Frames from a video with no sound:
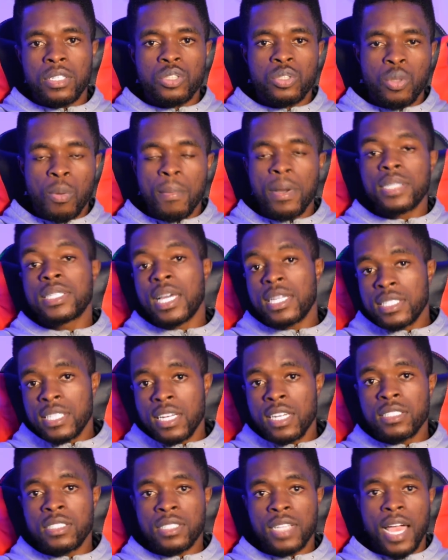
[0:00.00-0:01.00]
no matter the
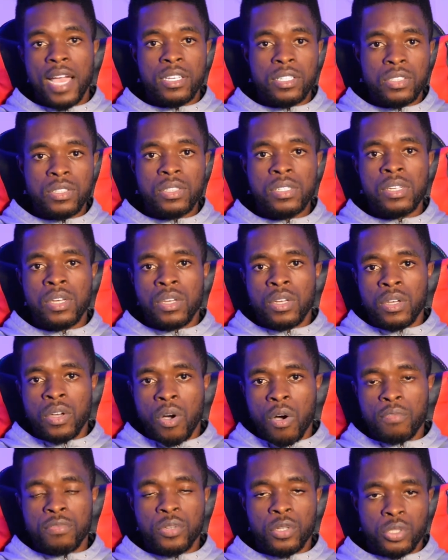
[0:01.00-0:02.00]
size
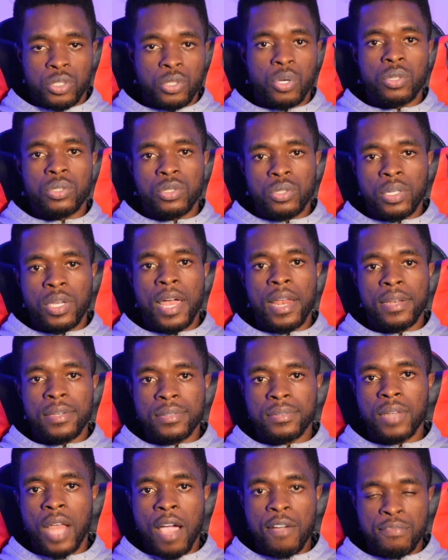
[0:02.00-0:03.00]
of your church, you can
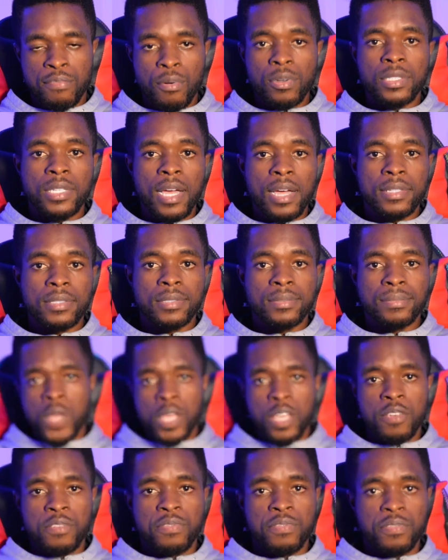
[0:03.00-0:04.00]
afford that.
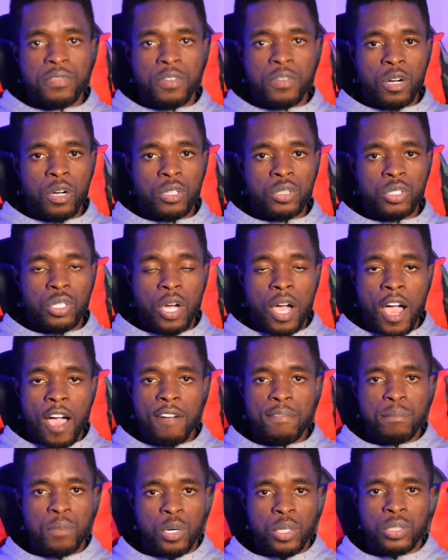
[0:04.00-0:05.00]
If you don't
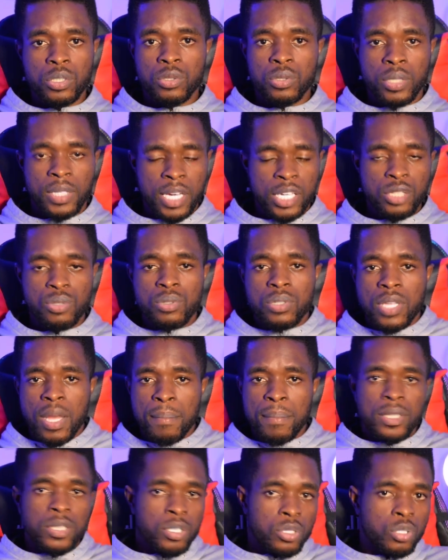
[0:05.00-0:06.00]
have much, you can use that
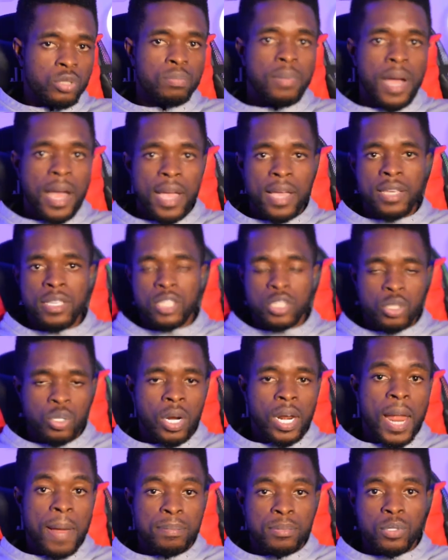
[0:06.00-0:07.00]
method to buy your
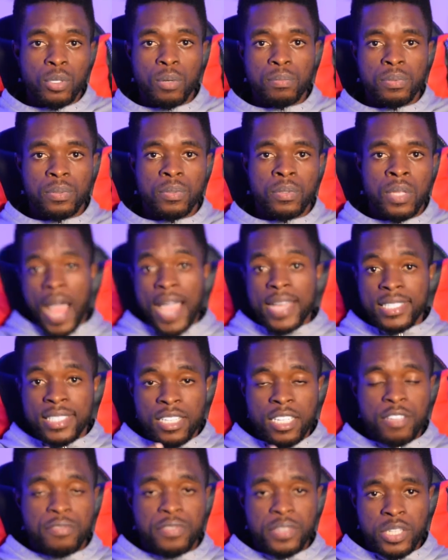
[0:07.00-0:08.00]
laptop. I did
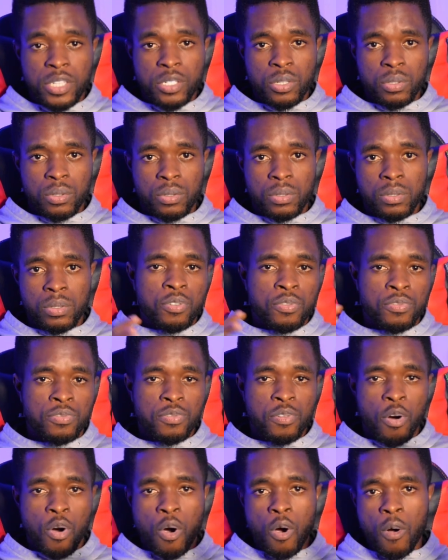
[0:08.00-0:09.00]
a video
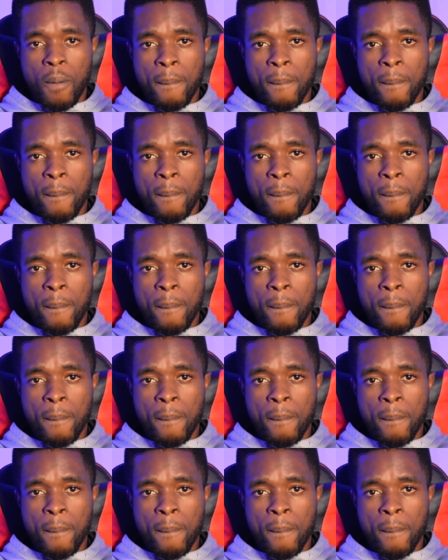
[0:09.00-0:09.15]
for